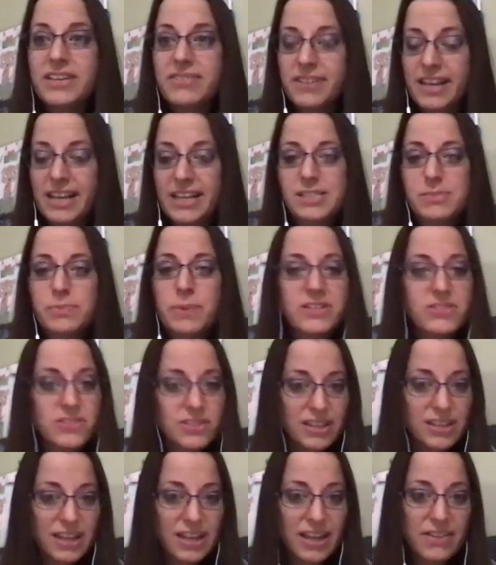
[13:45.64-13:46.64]
like,
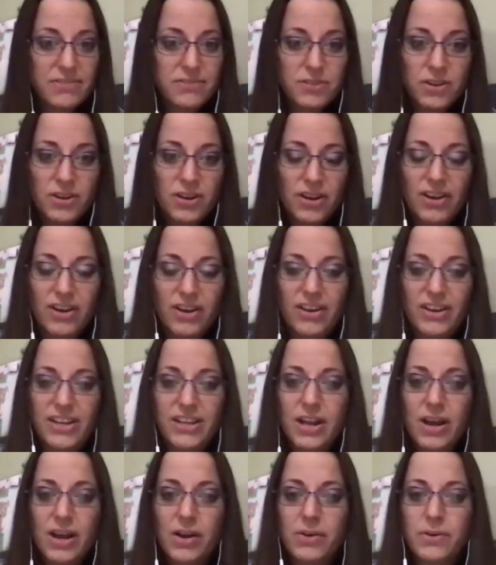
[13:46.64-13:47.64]
especially if you're,
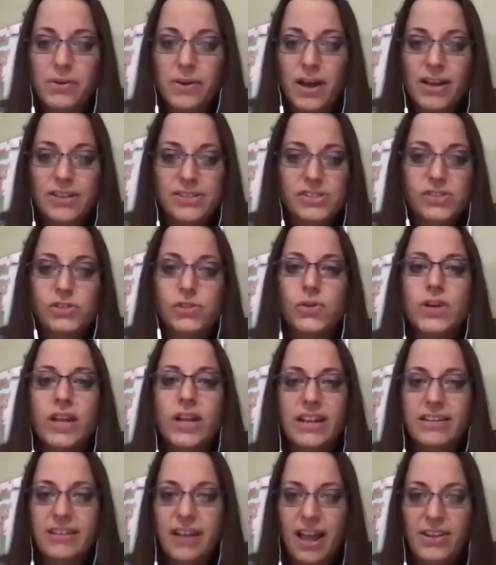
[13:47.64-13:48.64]
a
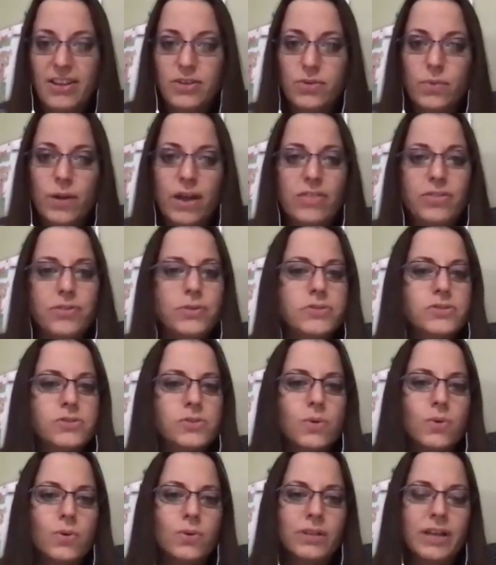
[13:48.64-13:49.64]
student and you went through
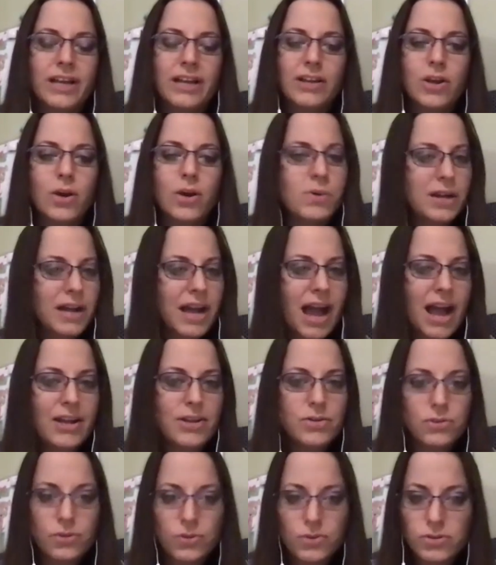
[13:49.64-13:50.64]
school, like no one got
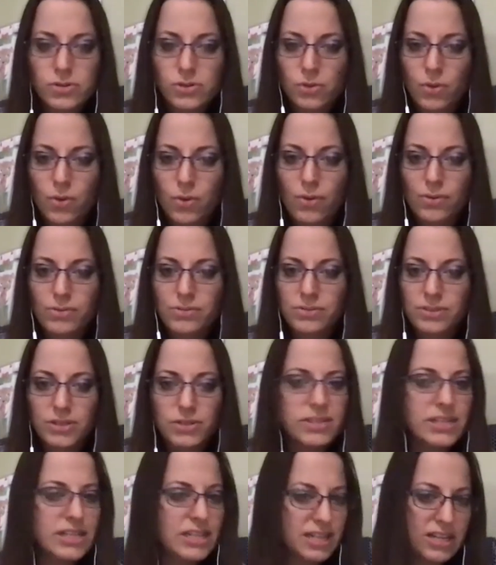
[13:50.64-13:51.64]
you through school.
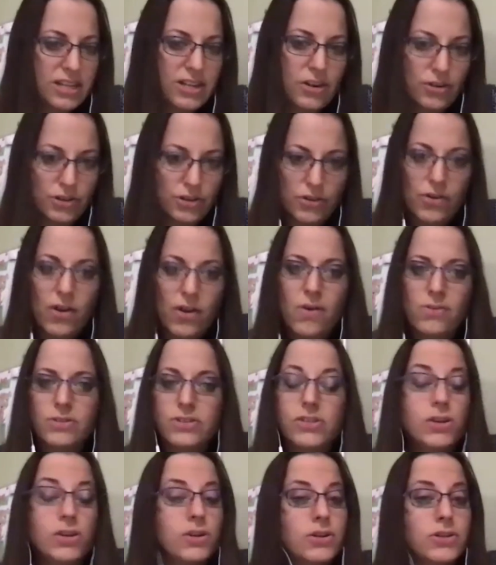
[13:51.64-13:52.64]
You did it on your own.
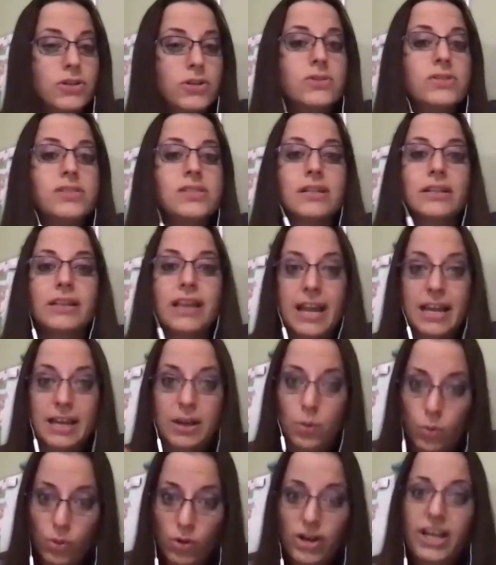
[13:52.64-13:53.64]
So you're used to like
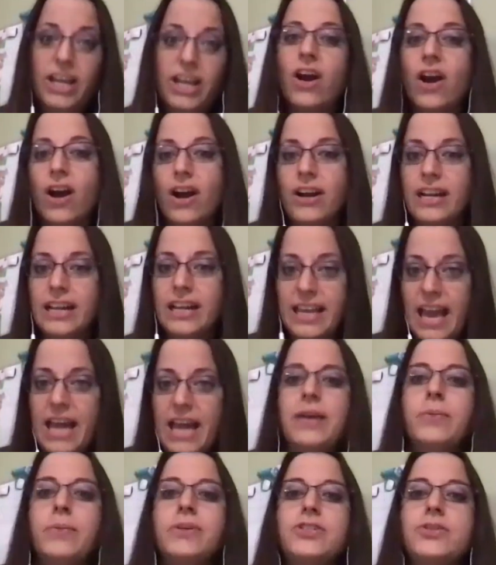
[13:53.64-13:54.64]
working hard and
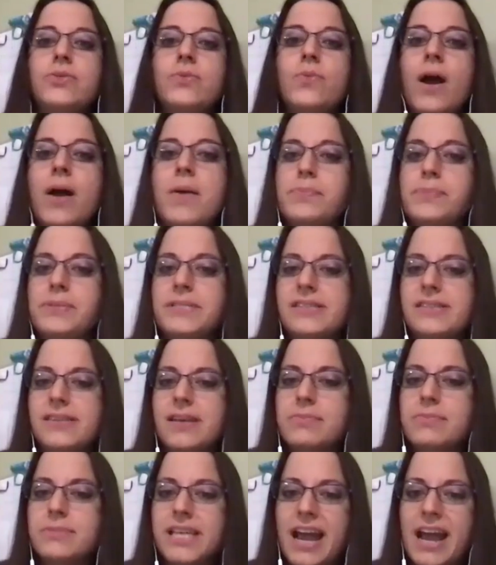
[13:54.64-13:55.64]
getting what you want. But
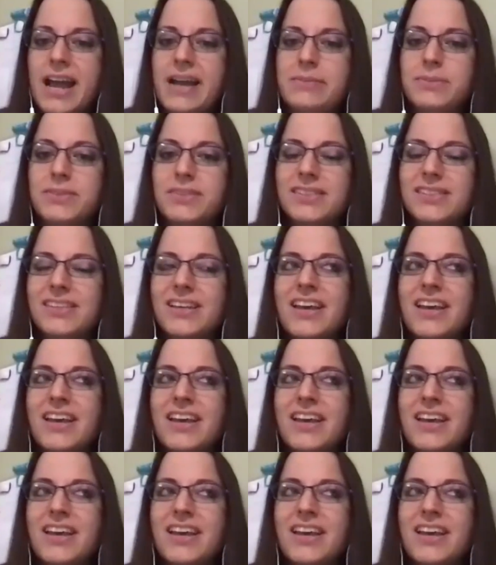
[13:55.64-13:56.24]
sometimes